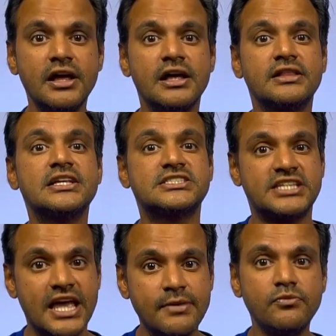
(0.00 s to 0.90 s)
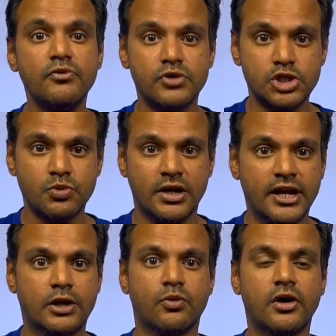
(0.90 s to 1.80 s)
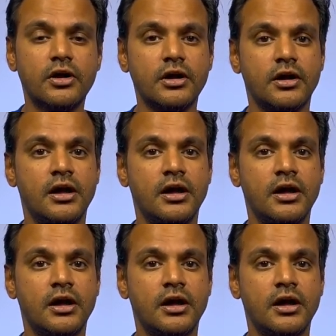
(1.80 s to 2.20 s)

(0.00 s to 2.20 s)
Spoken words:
the same virtual network